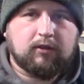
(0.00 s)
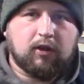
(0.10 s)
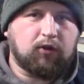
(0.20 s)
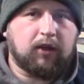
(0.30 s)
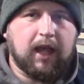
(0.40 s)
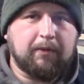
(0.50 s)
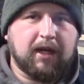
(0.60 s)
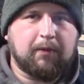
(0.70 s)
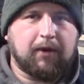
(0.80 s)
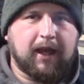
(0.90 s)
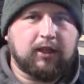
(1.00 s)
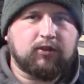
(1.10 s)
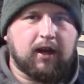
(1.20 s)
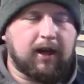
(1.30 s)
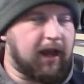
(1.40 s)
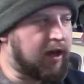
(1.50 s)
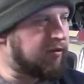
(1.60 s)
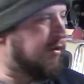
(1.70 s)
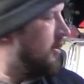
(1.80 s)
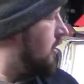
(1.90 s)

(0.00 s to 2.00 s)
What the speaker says: don't really have many plans right now.